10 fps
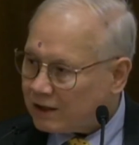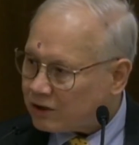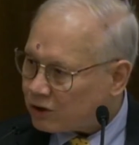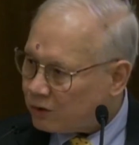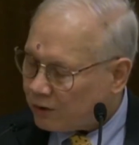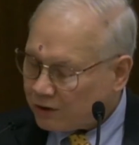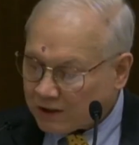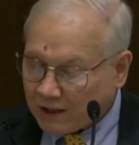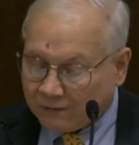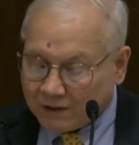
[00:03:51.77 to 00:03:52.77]
as
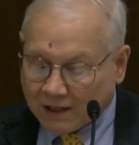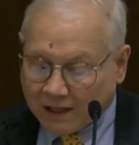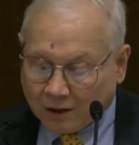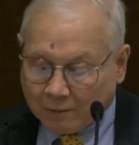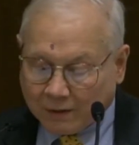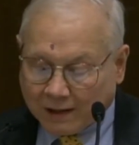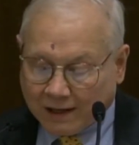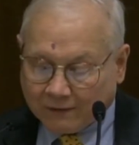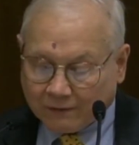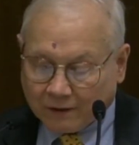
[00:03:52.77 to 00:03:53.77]
stewards every day on
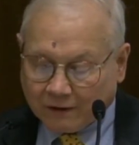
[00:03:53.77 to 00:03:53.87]
behalf